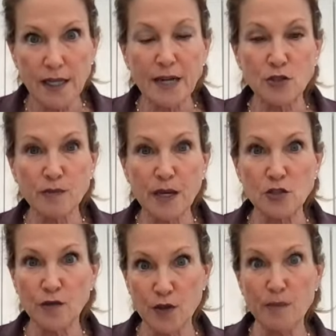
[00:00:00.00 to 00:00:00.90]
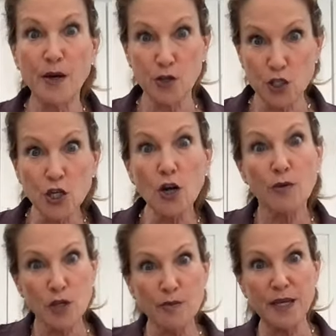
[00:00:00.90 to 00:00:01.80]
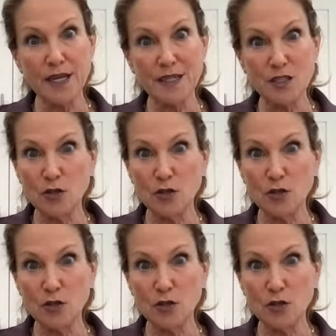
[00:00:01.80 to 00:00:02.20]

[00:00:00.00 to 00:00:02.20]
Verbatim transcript: electric mixer for the butter sugar when you're beginning